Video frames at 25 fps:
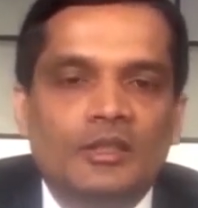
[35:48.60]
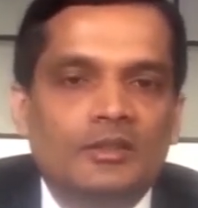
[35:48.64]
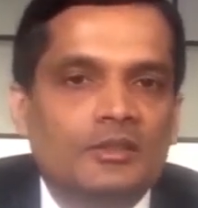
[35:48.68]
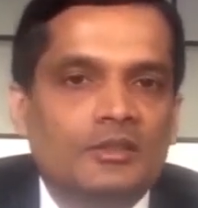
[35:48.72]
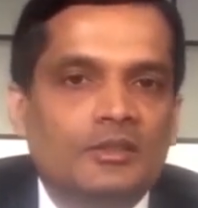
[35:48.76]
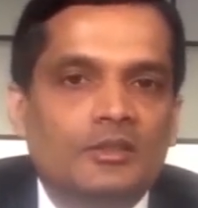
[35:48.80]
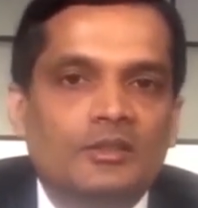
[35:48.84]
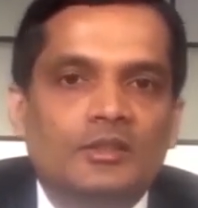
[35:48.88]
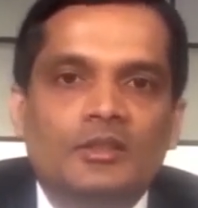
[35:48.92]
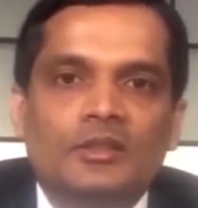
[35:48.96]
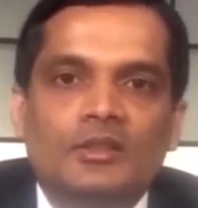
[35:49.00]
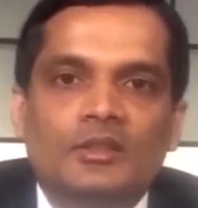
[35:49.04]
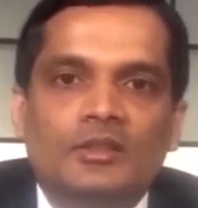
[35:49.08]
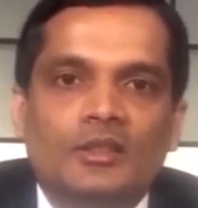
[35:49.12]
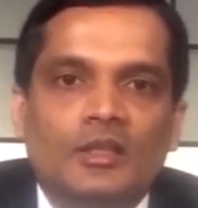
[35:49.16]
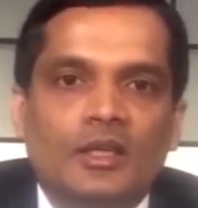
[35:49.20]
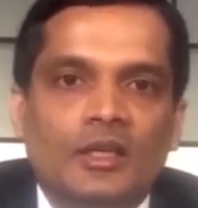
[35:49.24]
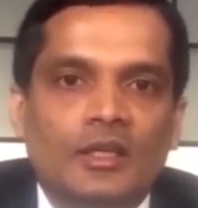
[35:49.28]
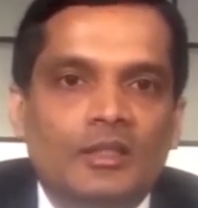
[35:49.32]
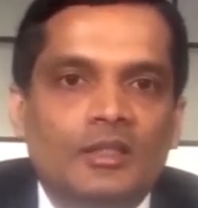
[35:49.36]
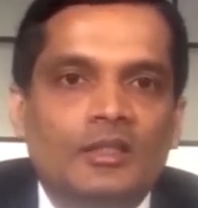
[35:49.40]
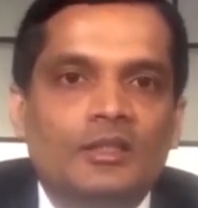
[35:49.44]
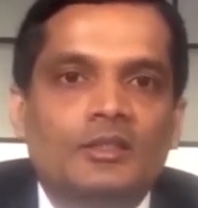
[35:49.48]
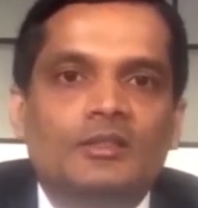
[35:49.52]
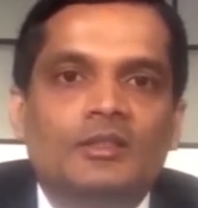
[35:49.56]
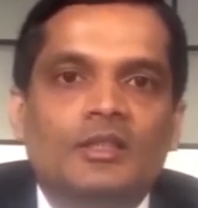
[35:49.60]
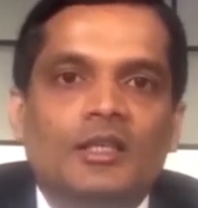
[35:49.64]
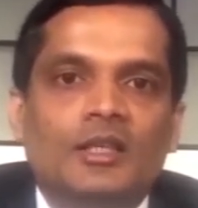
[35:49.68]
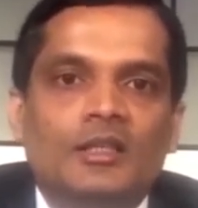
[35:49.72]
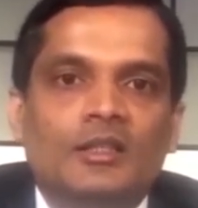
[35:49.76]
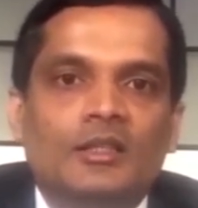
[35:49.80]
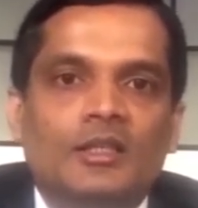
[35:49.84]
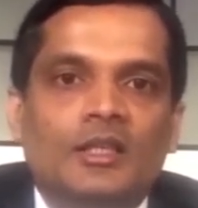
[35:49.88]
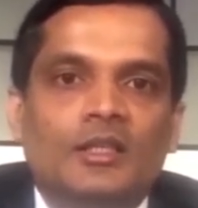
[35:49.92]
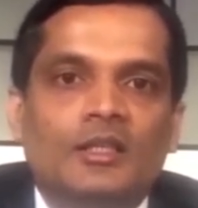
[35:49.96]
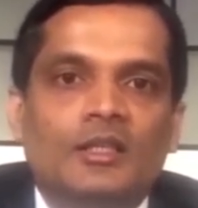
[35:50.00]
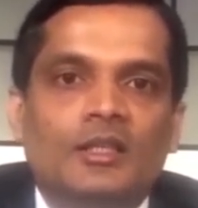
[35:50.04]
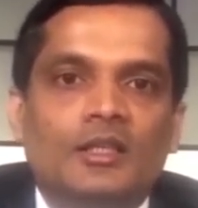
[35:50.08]
what is the
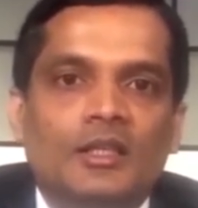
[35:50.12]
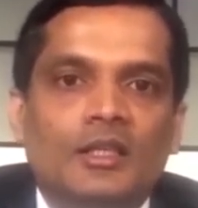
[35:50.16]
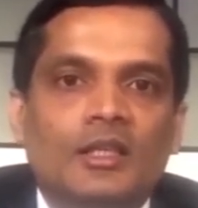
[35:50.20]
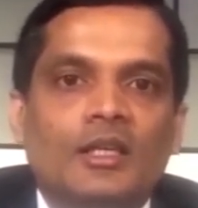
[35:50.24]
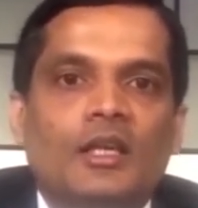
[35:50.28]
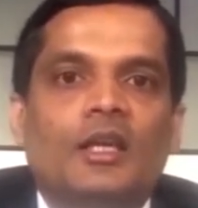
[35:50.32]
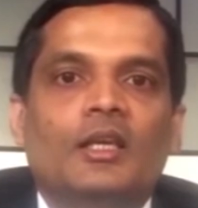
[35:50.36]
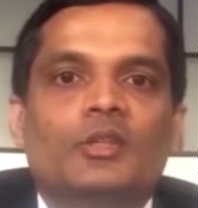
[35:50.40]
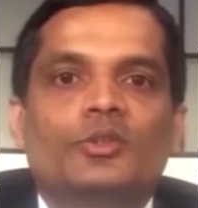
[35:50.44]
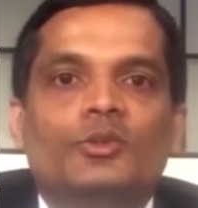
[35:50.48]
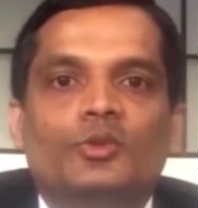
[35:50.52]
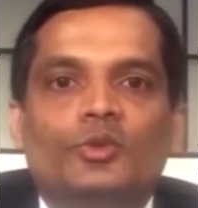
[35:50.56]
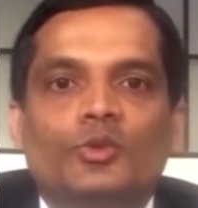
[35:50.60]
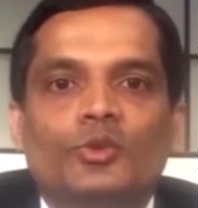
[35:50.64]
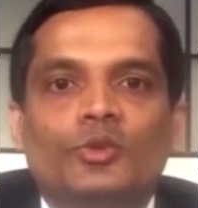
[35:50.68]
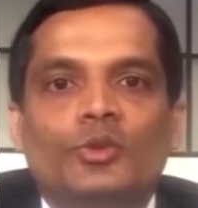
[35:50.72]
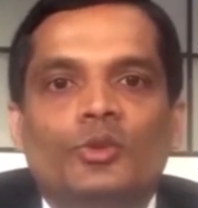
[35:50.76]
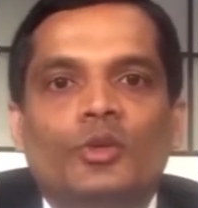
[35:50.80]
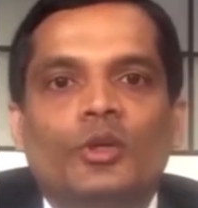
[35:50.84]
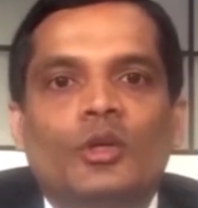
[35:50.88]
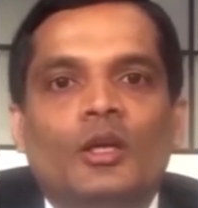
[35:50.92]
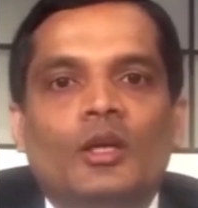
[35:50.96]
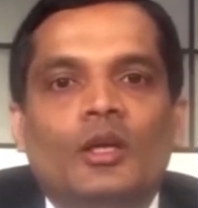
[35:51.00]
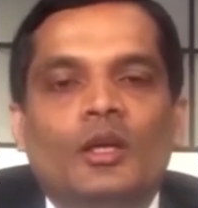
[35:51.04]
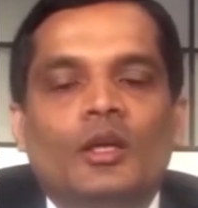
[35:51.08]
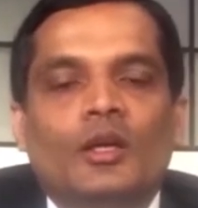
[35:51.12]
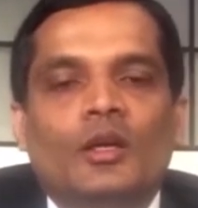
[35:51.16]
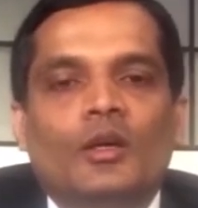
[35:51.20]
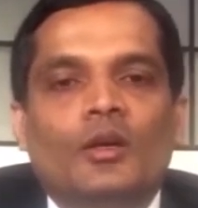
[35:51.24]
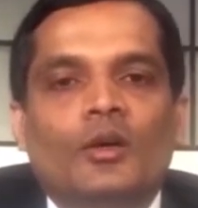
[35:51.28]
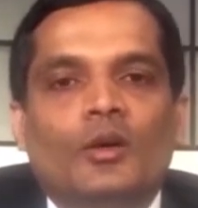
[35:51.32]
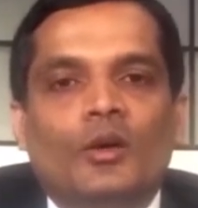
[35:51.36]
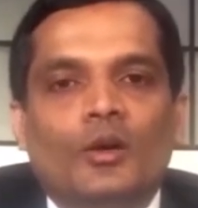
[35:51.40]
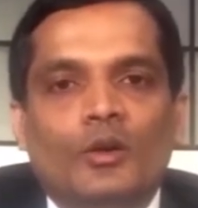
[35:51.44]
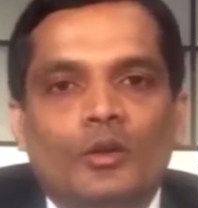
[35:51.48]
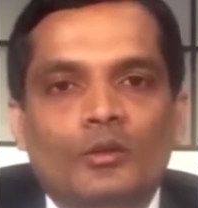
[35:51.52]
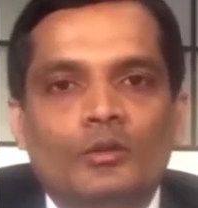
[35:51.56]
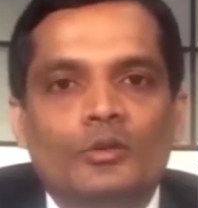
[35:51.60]
technical advancement or
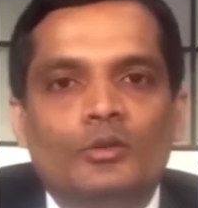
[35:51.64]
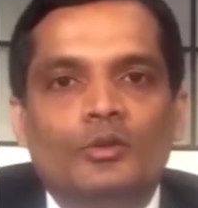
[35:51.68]
research